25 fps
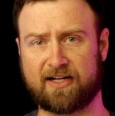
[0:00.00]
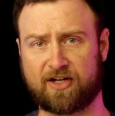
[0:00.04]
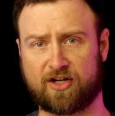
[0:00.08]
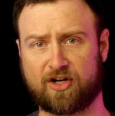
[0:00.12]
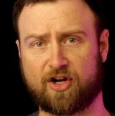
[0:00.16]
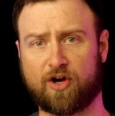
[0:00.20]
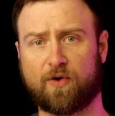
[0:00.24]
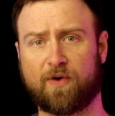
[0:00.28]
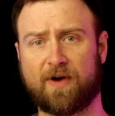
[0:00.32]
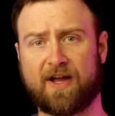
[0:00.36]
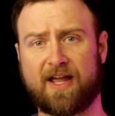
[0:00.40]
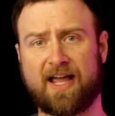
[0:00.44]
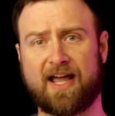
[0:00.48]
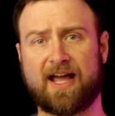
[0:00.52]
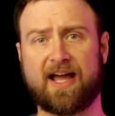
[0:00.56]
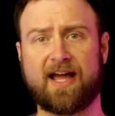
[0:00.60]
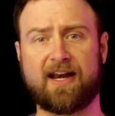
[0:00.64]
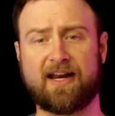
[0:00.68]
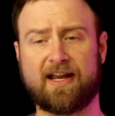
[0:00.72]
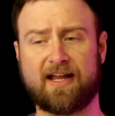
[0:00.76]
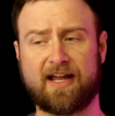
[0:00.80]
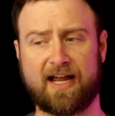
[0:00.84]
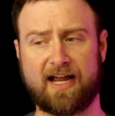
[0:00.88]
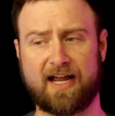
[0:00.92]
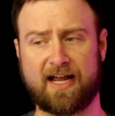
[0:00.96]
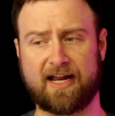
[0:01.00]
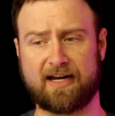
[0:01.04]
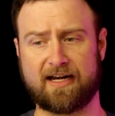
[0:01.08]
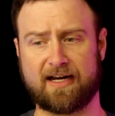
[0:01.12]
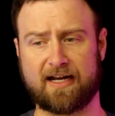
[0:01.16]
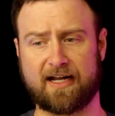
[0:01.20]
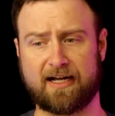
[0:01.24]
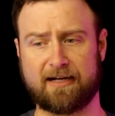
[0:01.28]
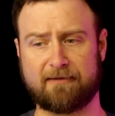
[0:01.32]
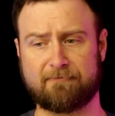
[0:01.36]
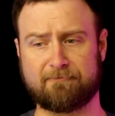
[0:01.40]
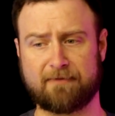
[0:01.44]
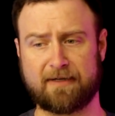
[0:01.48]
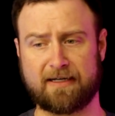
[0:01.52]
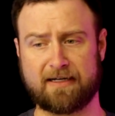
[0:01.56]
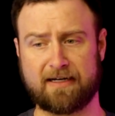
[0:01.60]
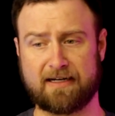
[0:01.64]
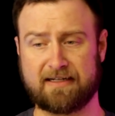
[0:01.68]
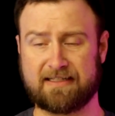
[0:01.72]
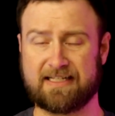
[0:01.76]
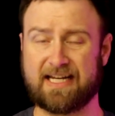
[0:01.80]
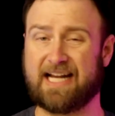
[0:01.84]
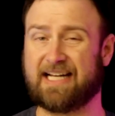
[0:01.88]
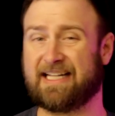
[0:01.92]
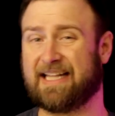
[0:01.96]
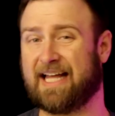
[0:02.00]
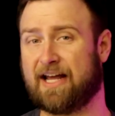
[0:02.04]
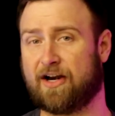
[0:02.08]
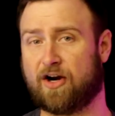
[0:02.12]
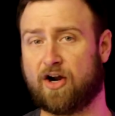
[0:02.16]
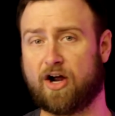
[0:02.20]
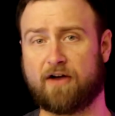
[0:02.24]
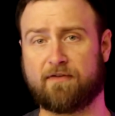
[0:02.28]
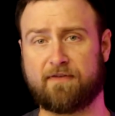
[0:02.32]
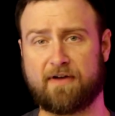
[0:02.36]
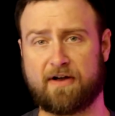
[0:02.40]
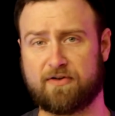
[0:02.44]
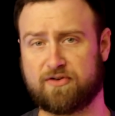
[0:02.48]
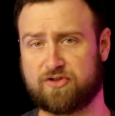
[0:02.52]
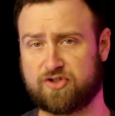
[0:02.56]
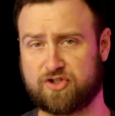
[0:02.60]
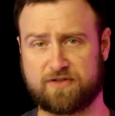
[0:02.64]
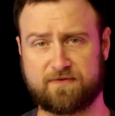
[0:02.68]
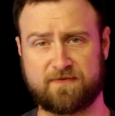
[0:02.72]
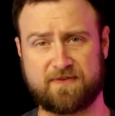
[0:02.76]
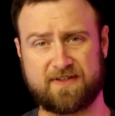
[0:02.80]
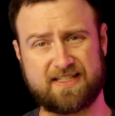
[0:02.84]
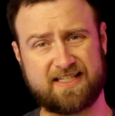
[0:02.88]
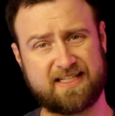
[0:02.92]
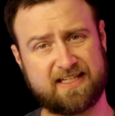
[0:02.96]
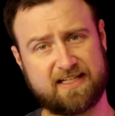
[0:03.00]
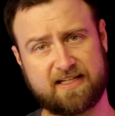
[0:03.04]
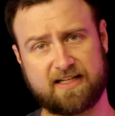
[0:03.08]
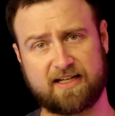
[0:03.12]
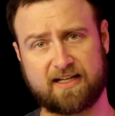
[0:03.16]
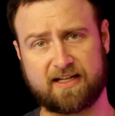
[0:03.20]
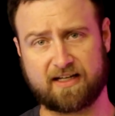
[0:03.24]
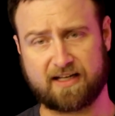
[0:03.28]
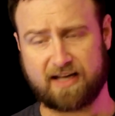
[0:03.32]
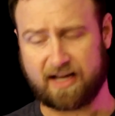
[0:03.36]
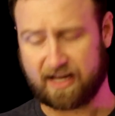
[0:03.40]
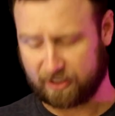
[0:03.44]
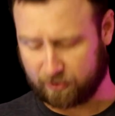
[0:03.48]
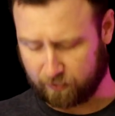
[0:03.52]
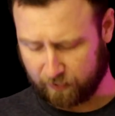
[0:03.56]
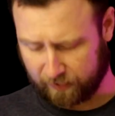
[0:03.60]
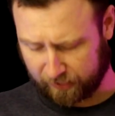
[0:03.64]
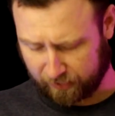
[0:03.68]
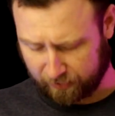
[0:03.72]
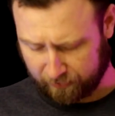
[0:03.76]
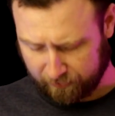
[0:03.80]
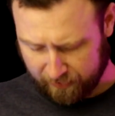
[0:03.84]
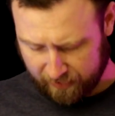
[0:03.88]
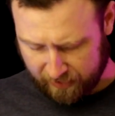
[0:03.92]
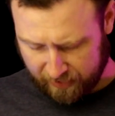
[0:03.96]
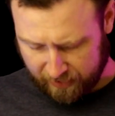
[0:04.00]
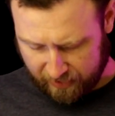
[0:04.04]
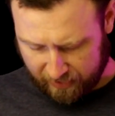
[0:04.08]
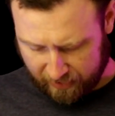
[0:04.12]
to go ahead and take that off. I was just fatiguing a lot quicker.